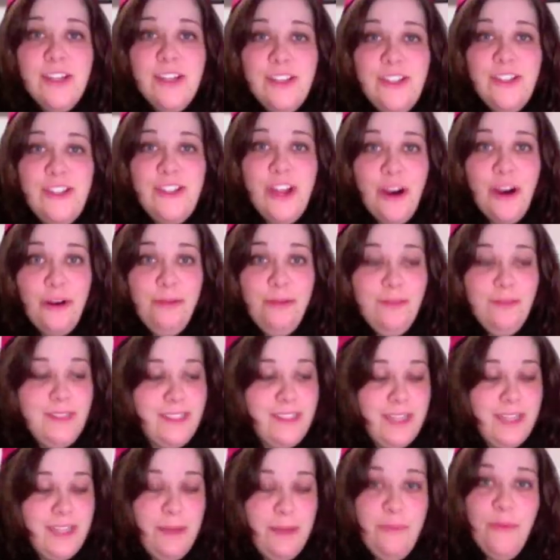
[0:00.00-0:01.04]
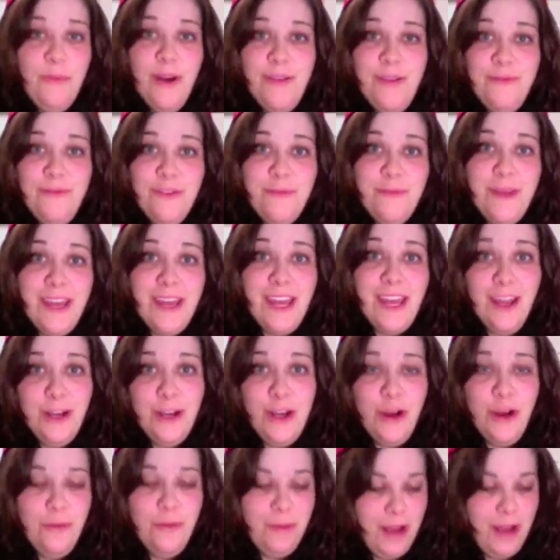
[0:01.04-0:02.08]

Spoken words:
So, step one for making a gnome